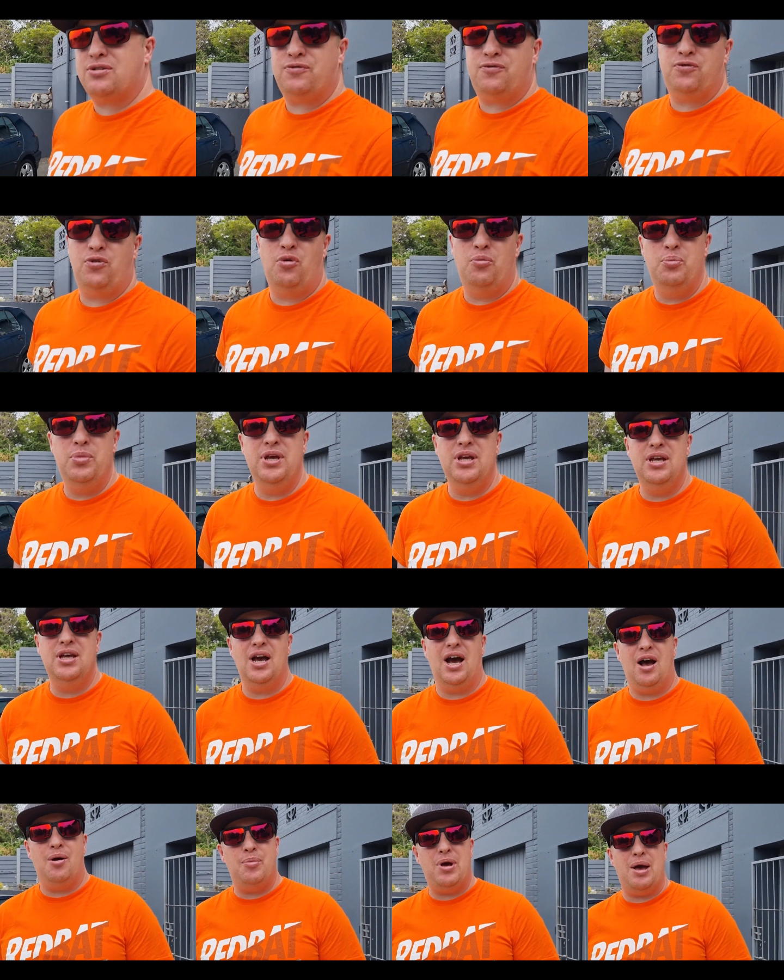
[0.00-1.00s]
for me,
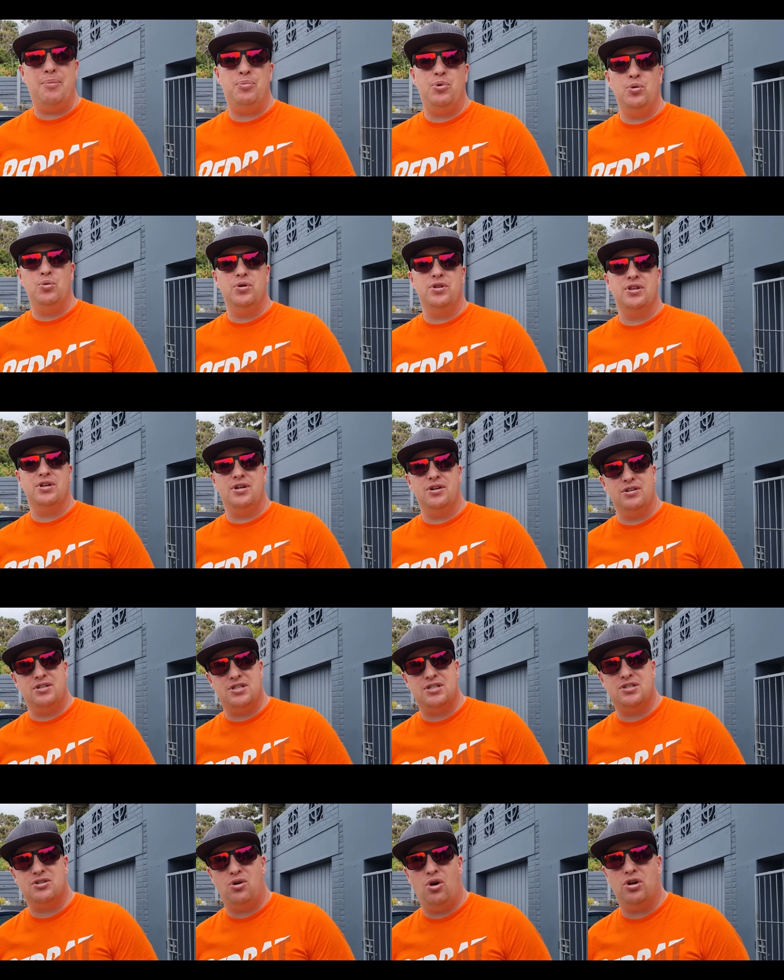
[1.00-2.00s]
I'm happy with it.
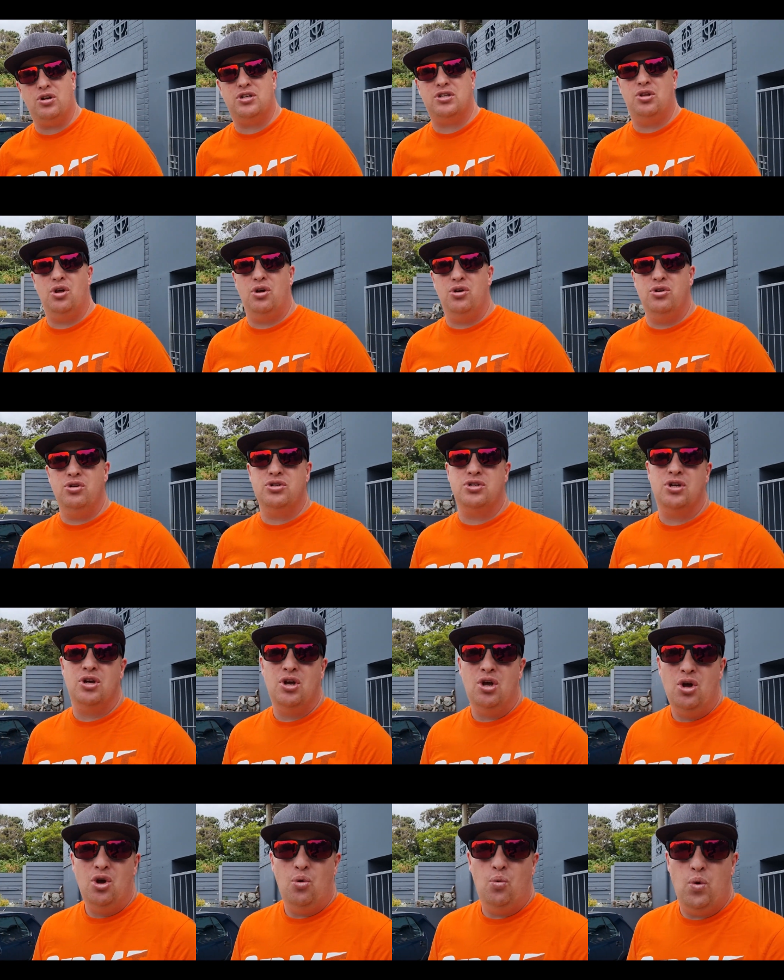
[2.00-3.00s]
It's got those
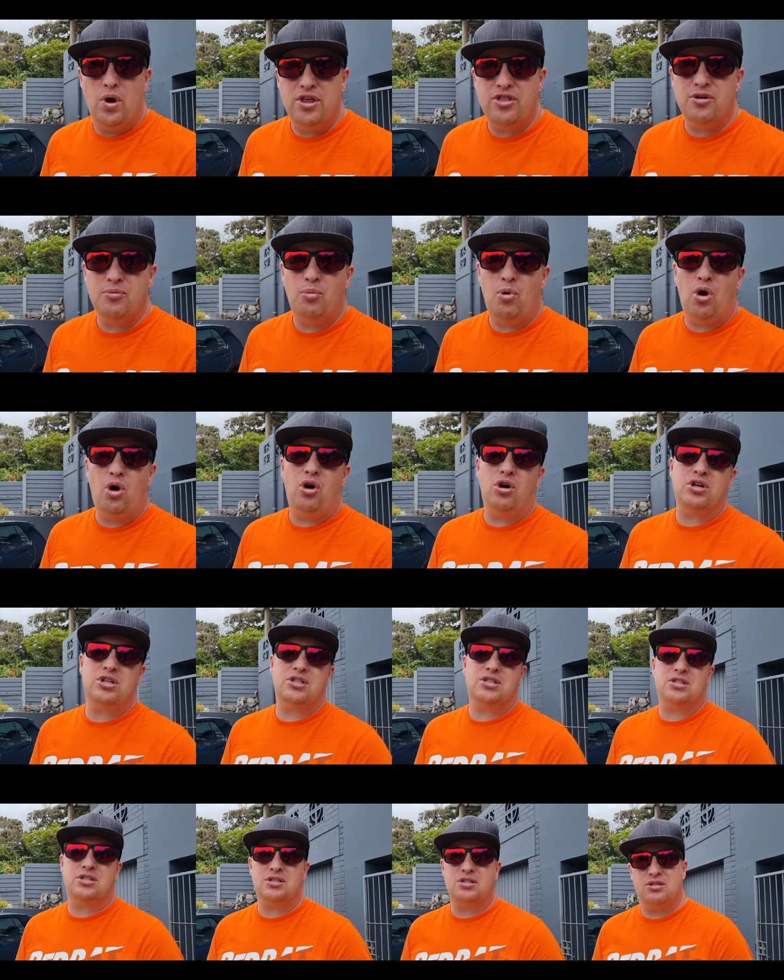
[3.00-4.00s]
weather
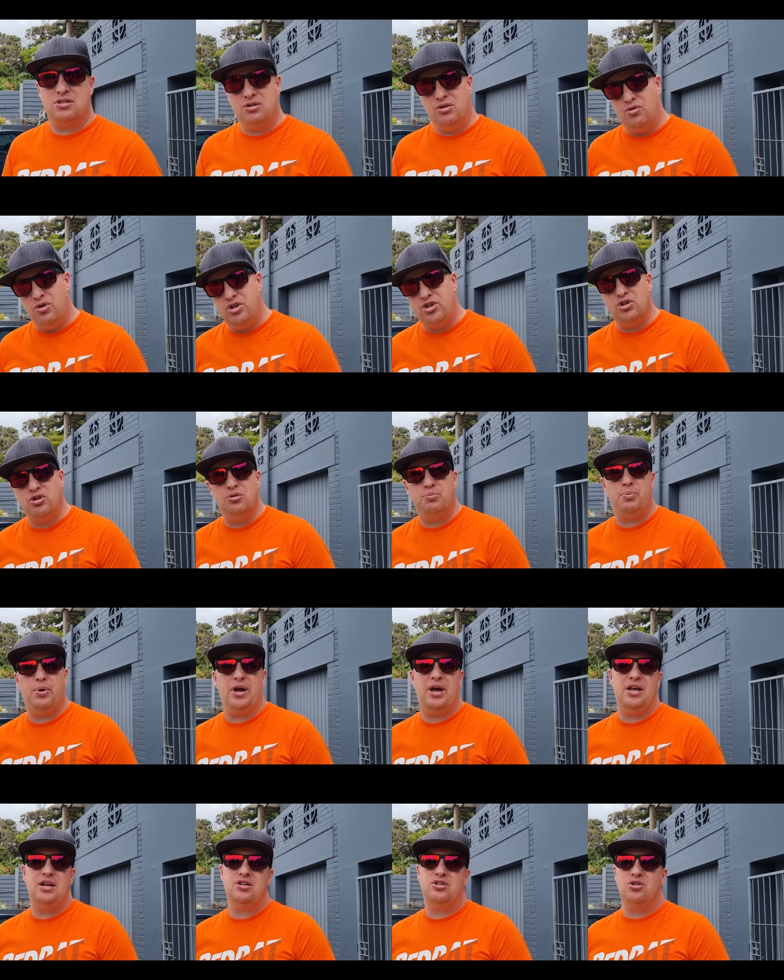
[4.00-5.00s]
marks, original
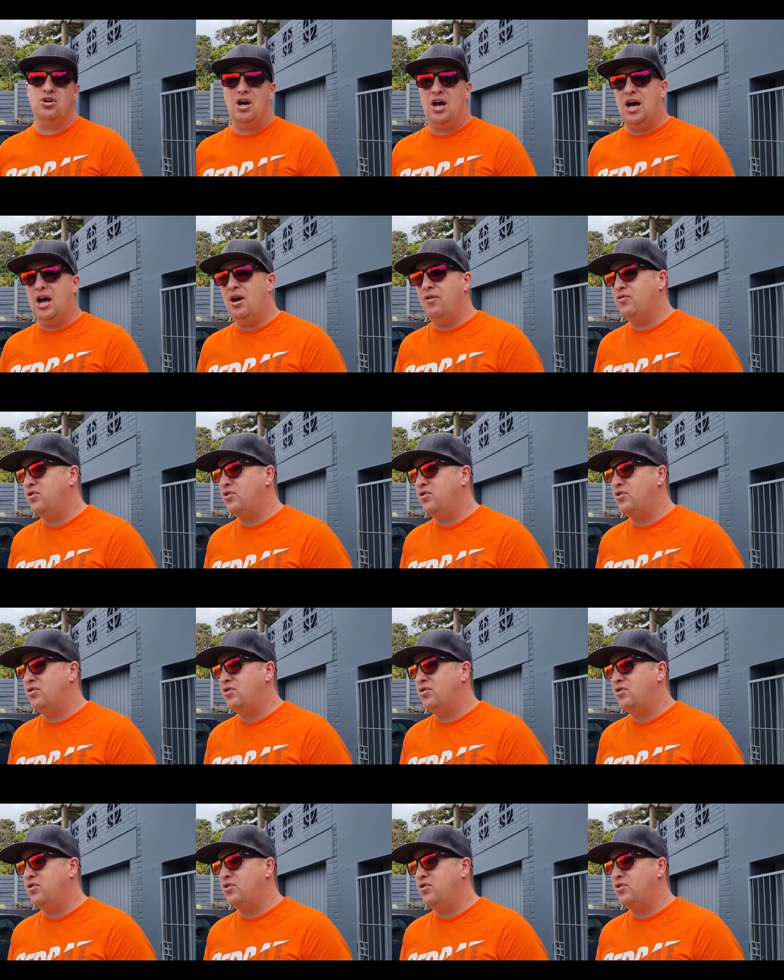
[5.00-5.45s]
paint, you know. I've